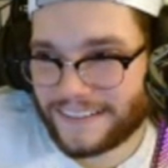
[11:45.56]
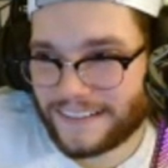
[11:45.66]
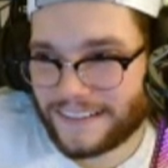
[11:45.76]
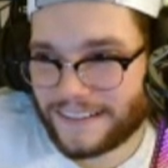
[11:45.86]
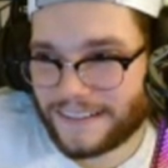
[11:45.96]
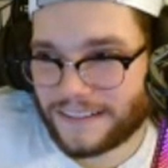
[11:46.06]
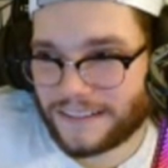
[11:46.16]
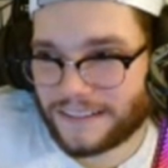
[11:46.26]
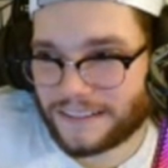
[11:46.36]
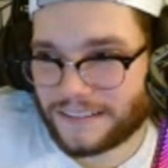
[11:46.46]

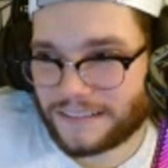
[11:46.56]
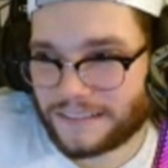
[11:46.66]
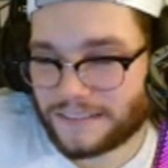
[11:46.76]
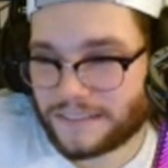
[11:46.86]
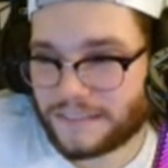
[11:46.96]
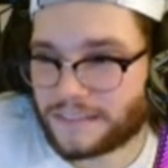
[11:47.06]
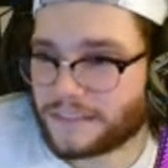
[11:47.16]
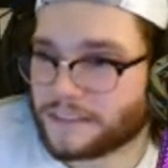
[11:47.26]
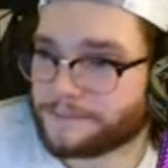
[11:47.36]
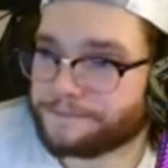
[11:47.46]

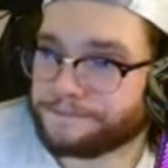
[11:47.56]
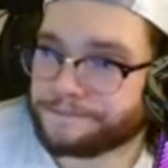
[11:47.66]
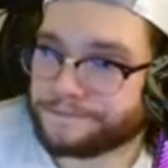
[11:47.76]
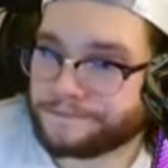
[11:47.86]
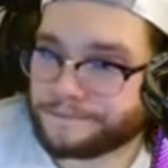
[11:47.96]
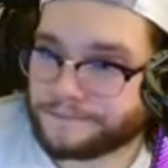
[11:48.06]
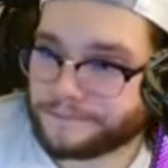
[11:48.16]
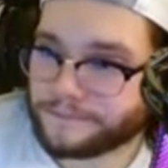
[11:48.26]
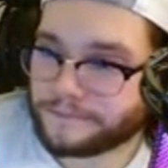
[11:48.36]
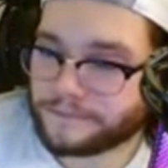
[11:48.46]

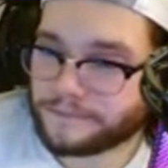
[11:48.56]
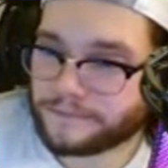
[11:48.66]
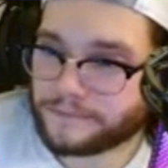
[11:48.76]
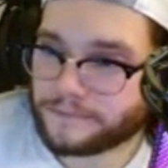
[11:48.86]
This person isn't speaking.